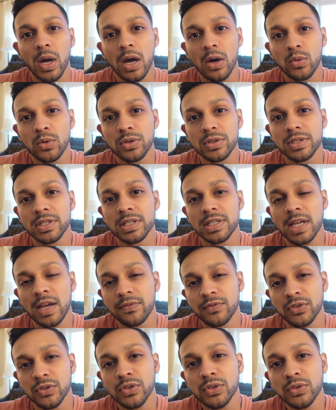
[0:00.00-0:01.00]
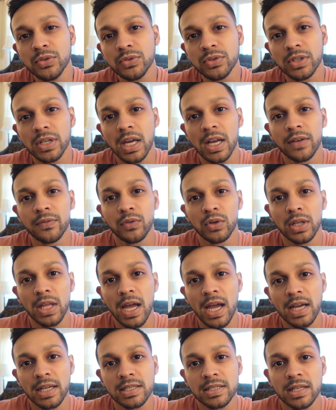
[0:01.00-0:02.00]
hours this afternoon to kind of
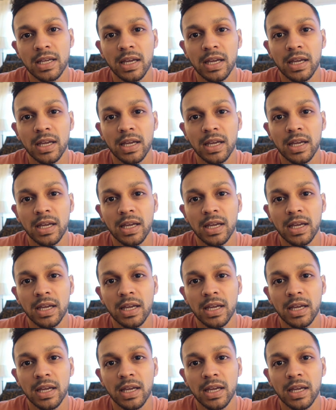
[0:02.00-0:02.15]
relax